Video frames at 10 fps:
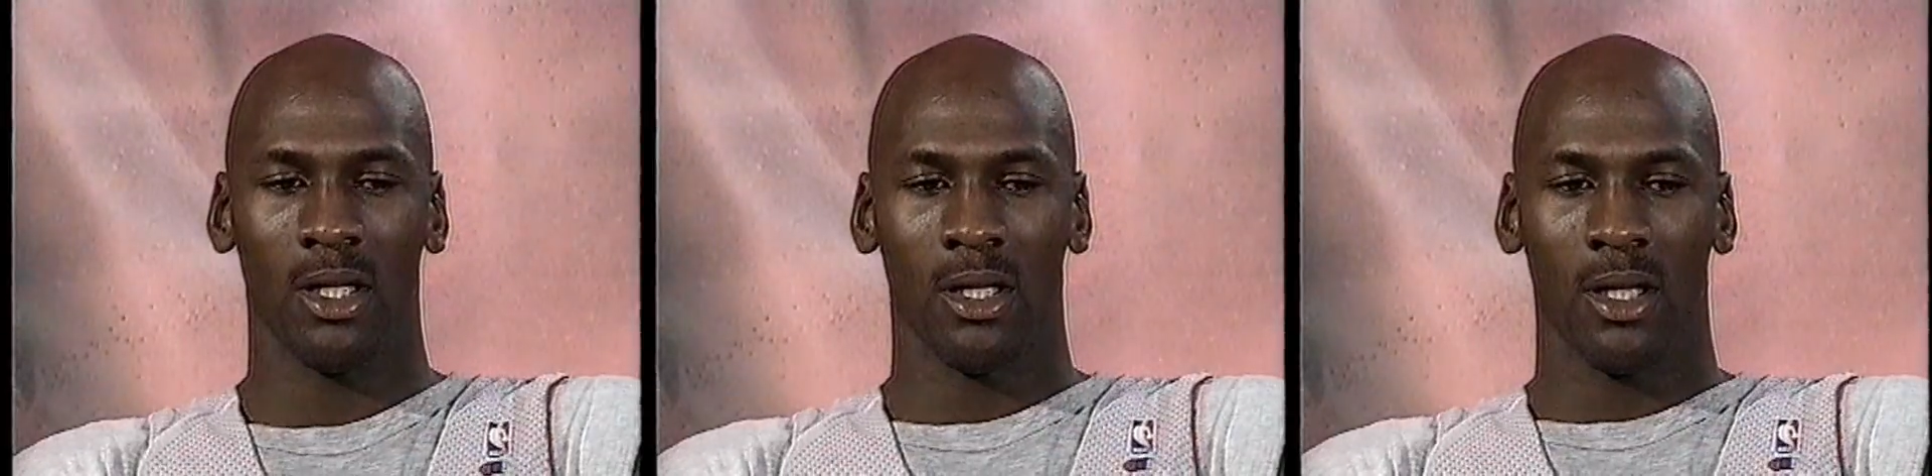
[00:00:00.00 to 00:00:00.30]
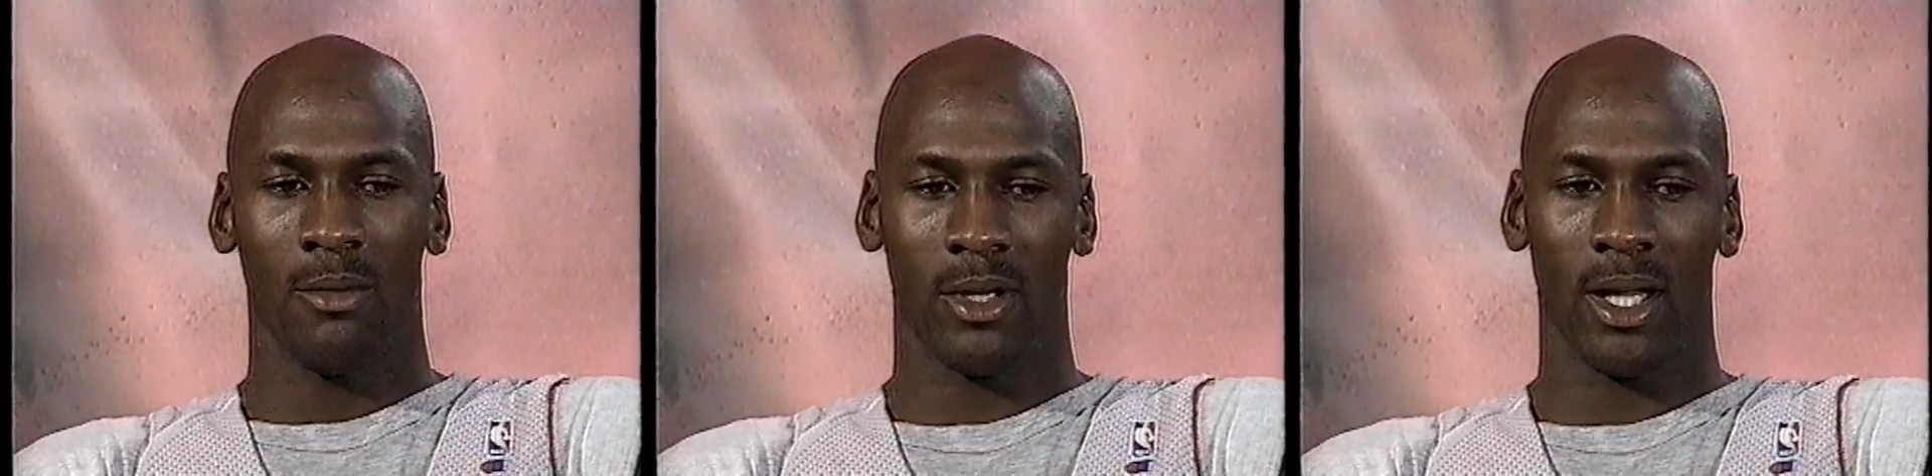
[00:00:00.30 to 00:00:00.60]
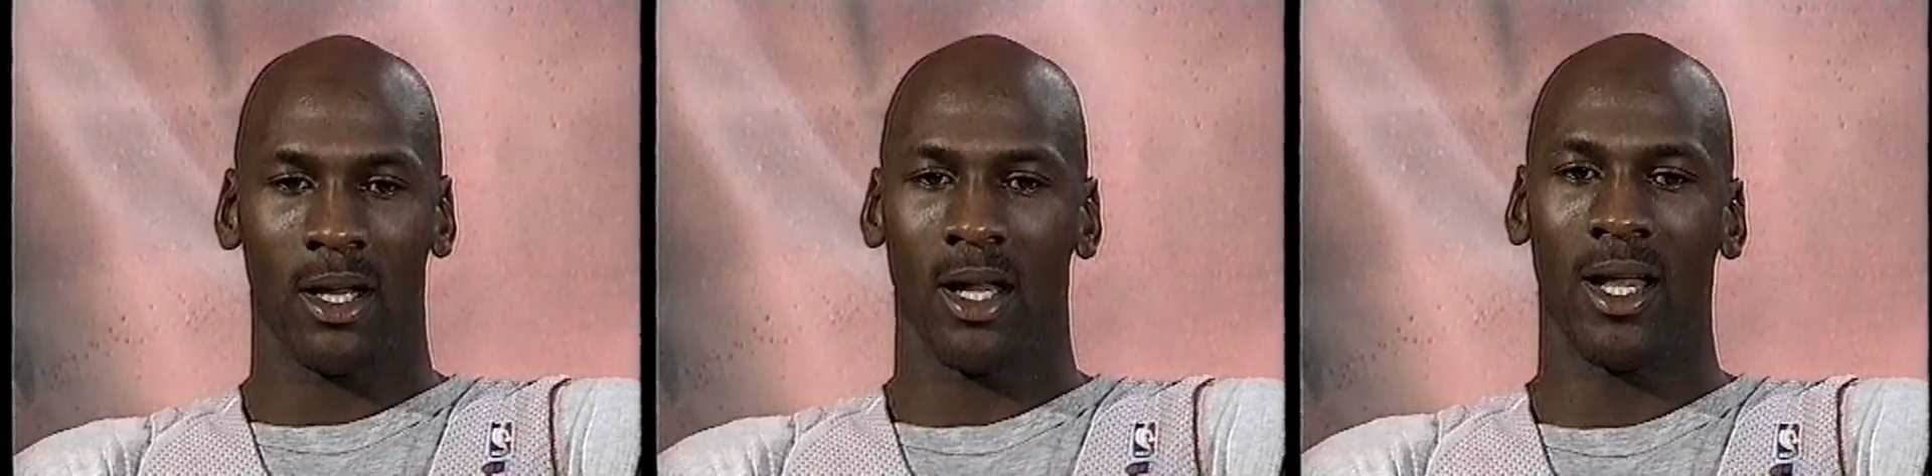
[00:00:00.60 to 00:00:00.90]
I'm kind of
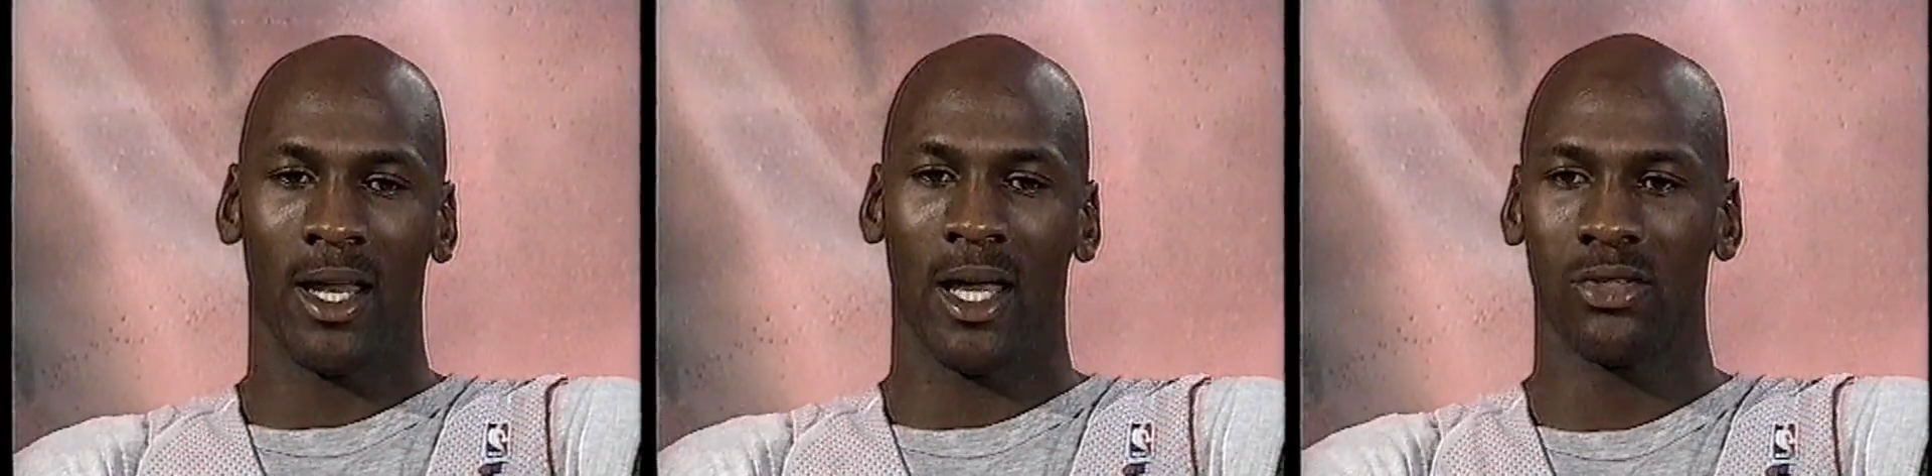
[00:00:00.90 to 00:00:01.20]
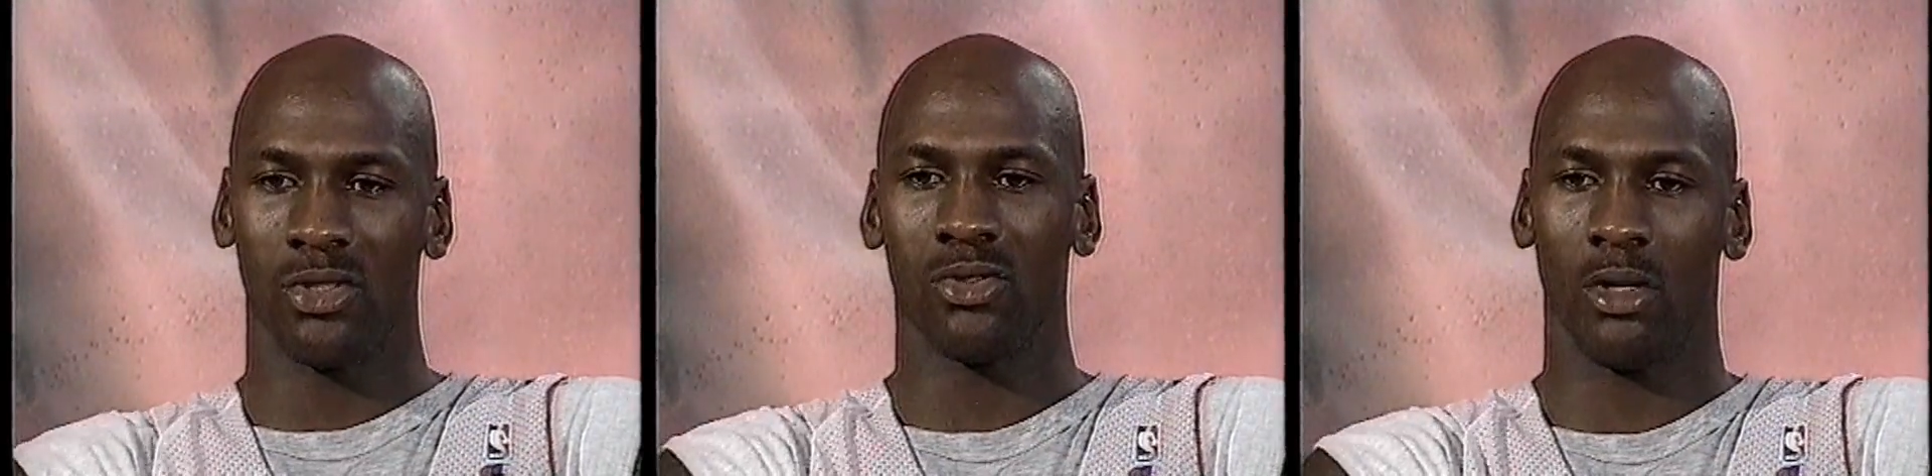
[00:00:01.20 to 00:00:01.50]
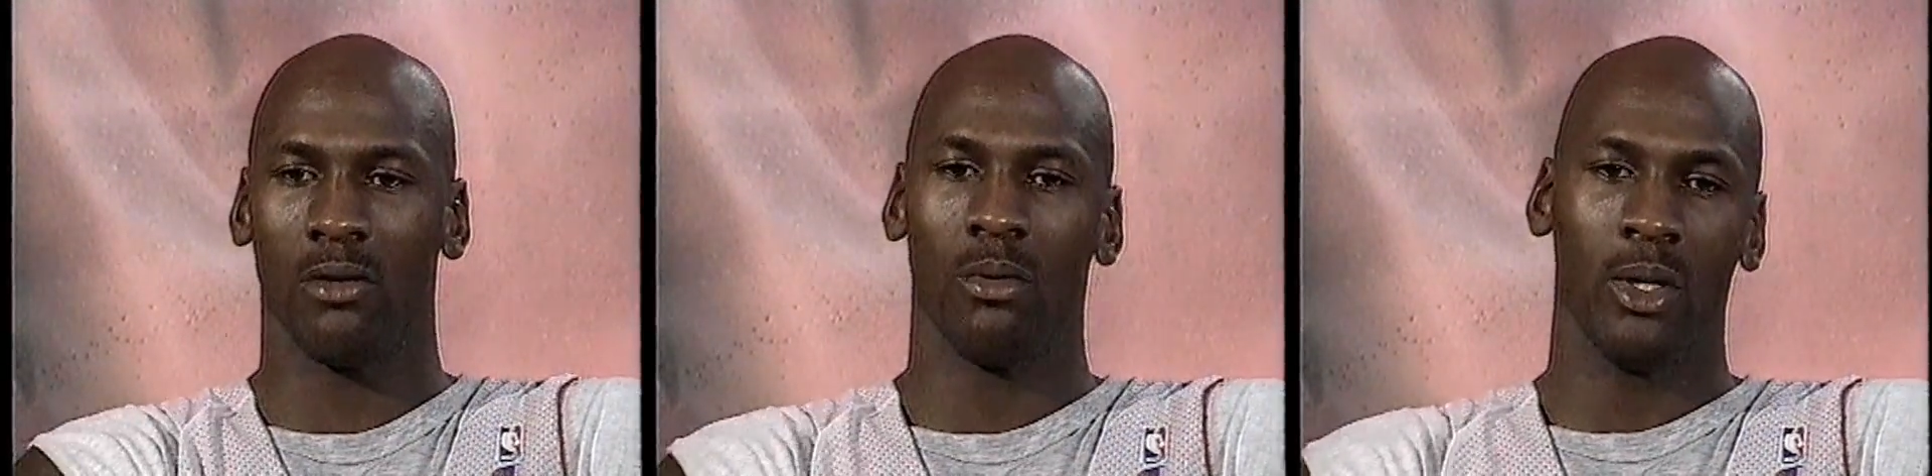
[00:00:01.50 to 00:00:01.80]
glad last year's
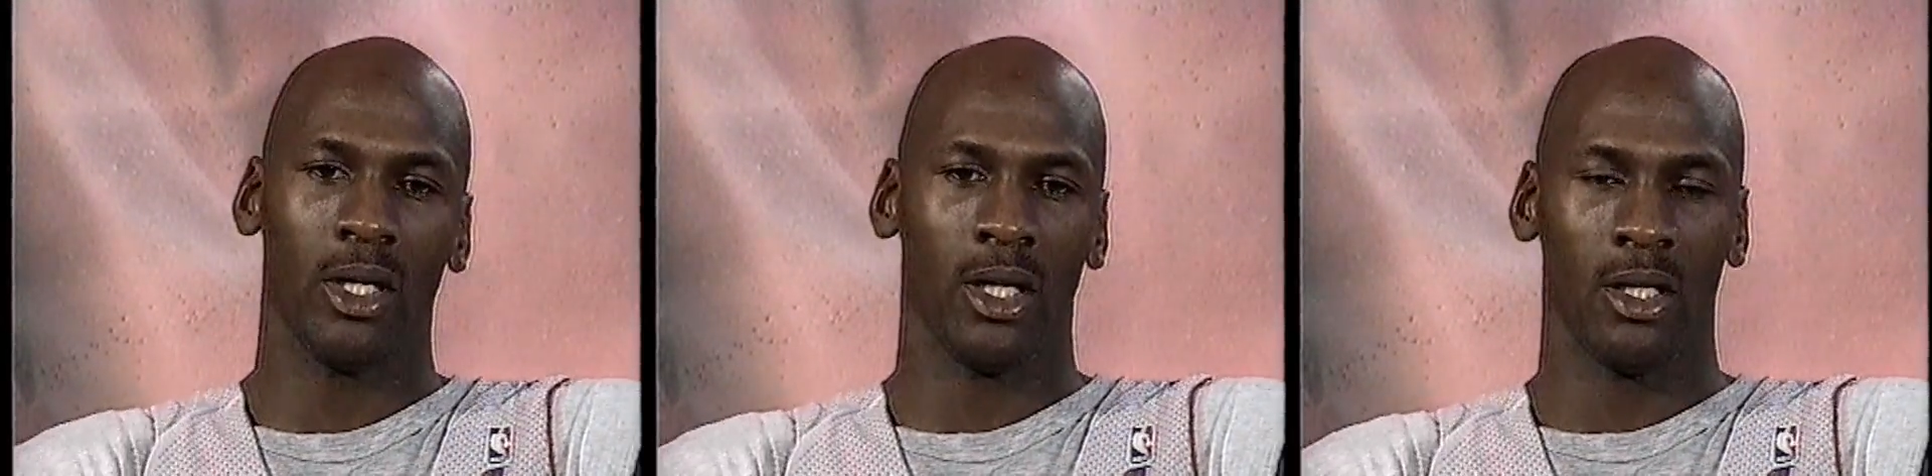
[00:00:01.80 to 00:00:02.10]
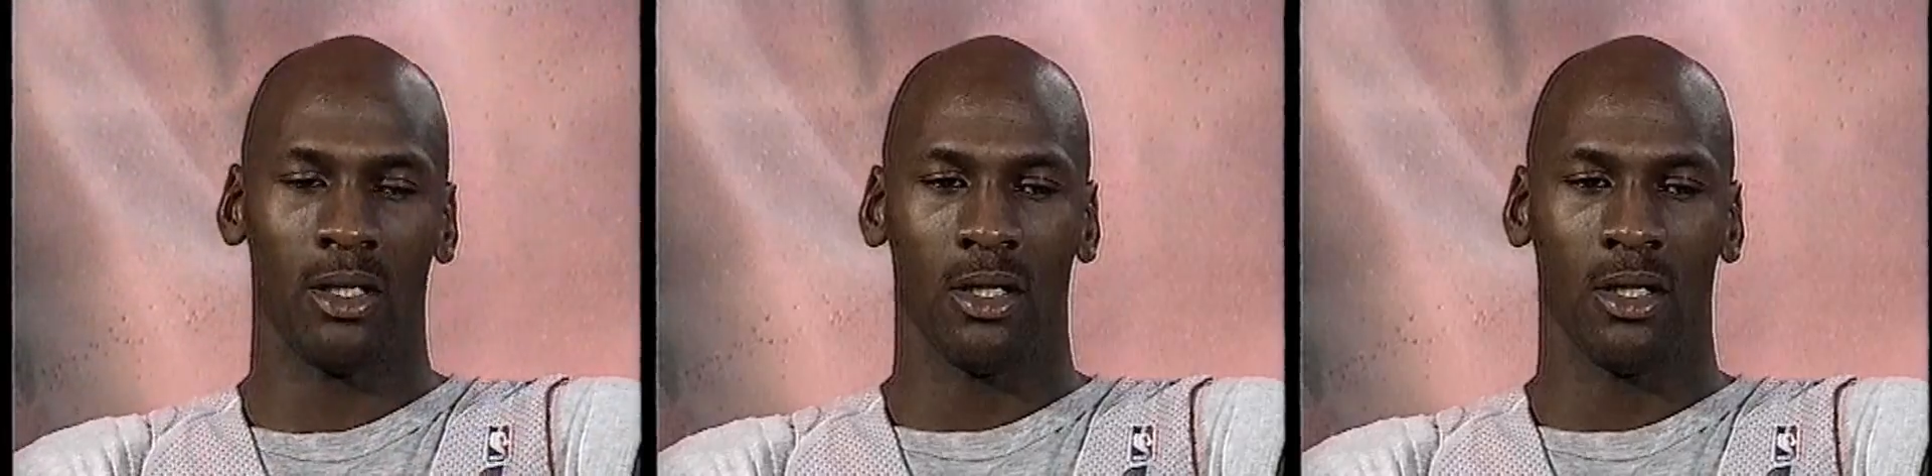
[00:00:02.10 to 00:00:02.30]
over with, and